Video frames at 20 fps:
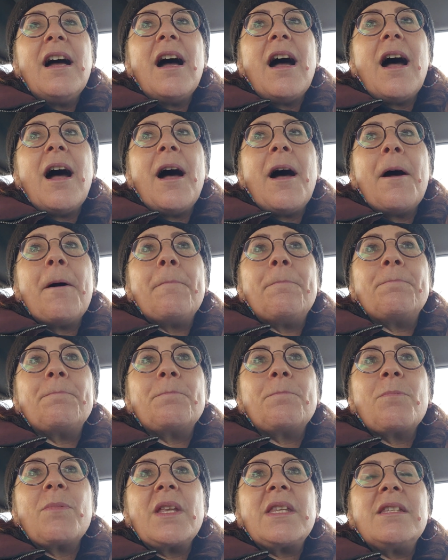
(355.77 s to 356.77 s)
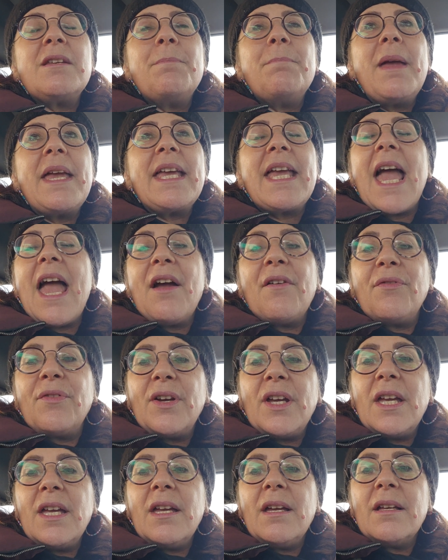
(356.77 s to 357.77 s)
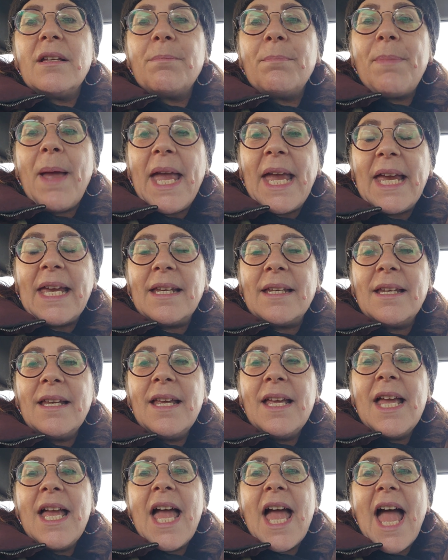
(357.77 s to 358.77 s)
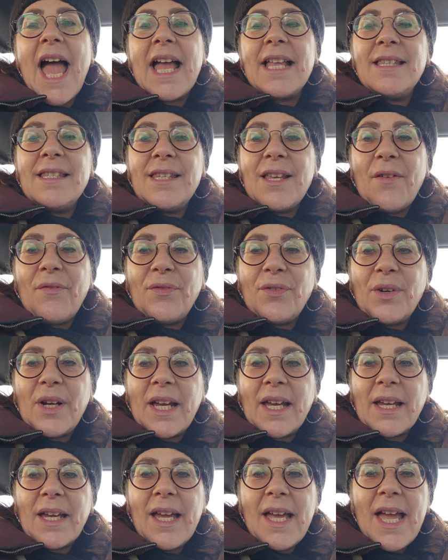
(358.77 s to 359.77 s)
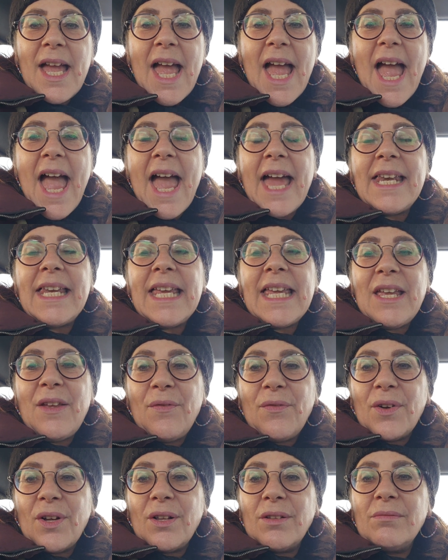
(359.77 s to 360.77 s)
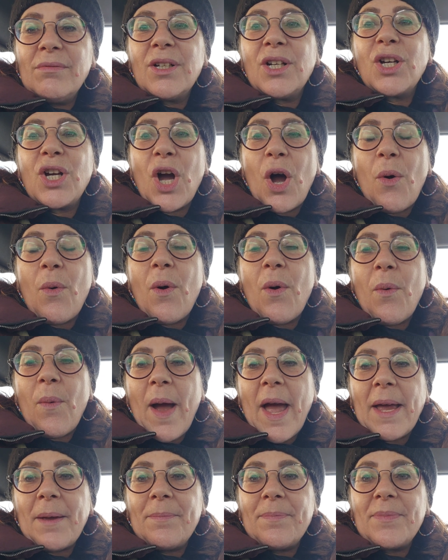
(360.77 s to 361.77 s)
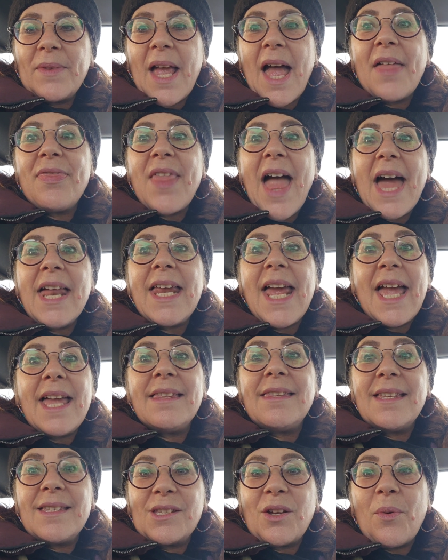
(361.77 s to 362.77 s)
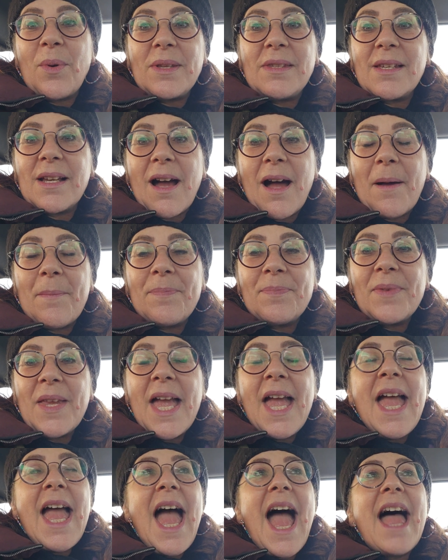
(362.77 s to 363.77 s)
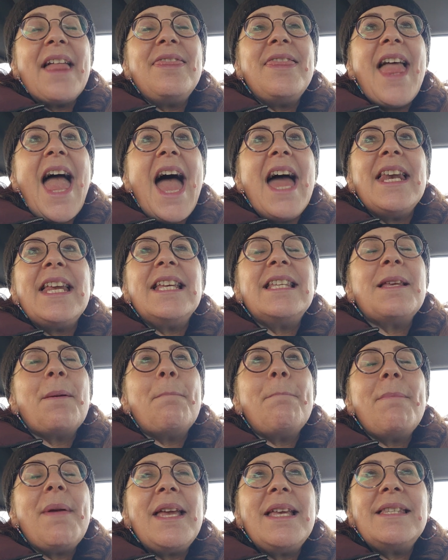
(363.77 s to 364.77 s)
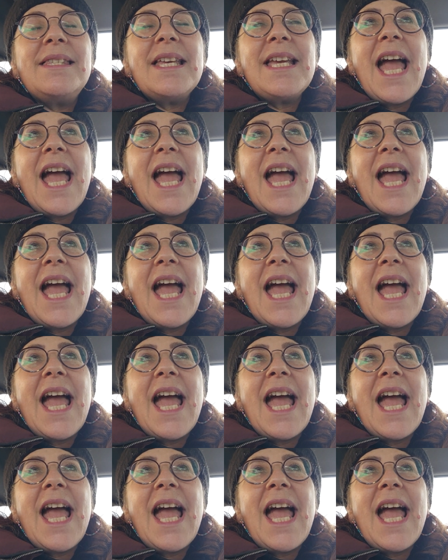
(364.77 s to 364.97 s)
to make every pain and suffering and evil go away. And that end is going to come. And that is amazing